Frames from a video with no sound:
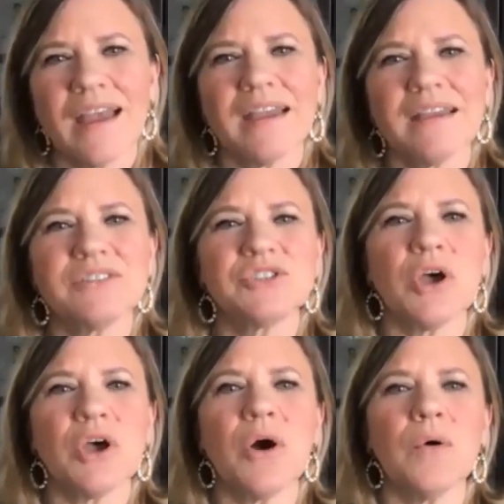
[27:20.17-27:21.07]
Yes.
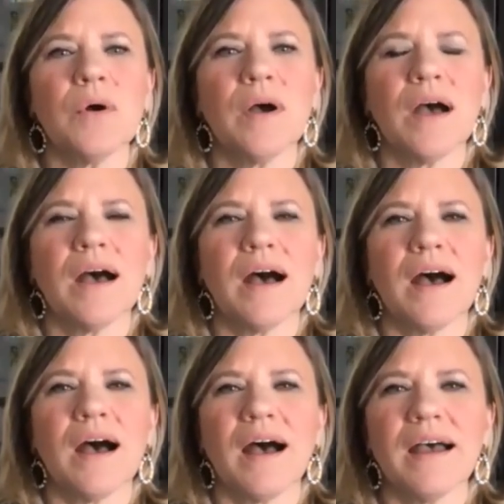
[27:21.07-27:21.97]
So
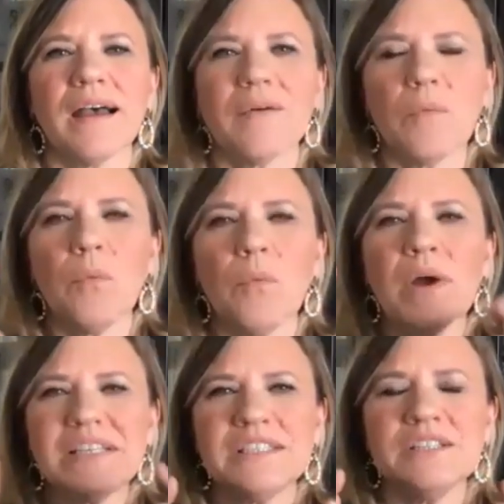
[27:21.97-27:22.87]

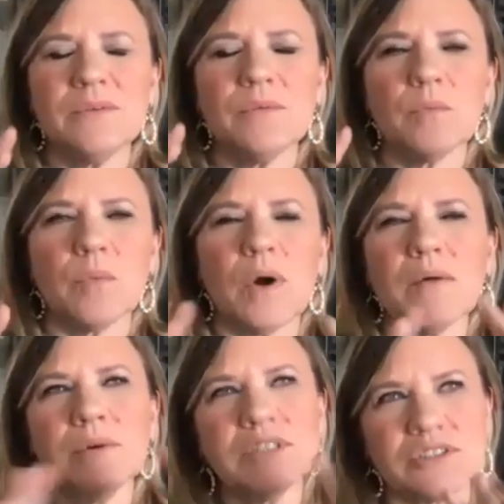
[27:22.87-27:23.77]
what did what
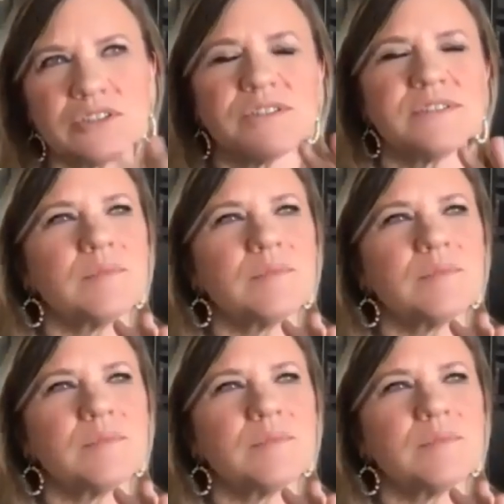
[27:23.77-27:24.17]
was your